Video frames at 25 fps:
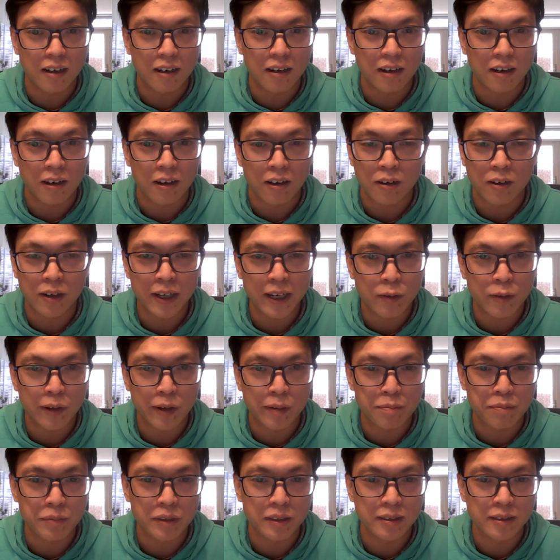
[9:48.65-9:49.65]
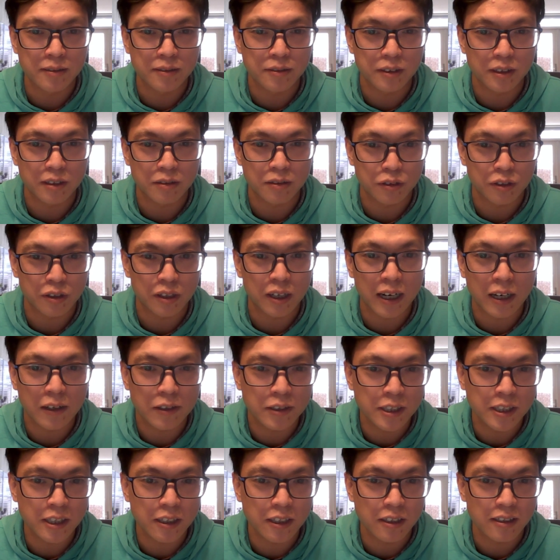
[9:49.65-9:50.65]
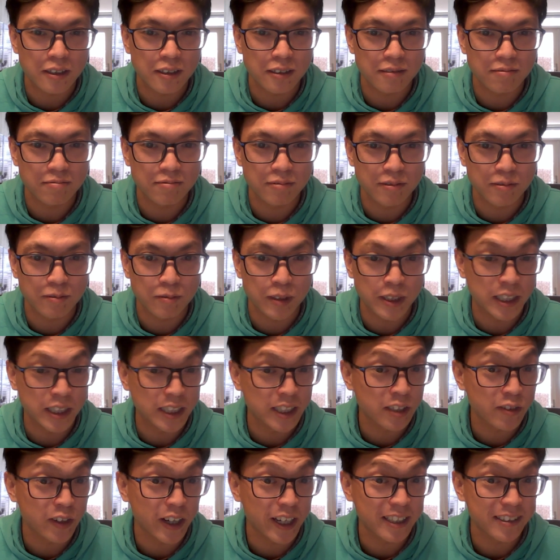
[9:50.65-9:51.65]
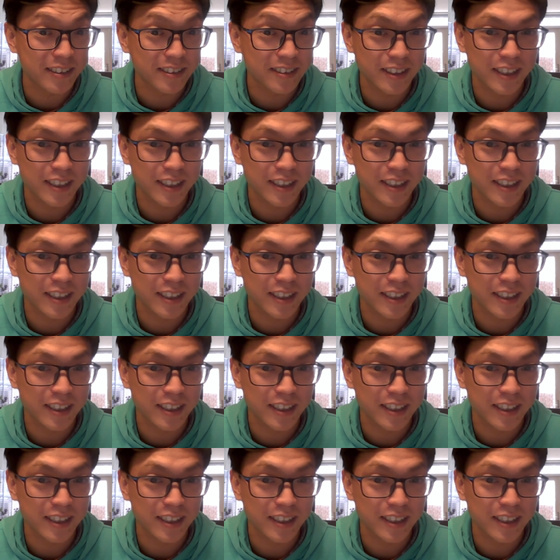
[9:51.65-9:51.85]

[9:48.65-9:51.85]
all equipment for 4 hours long, which is great.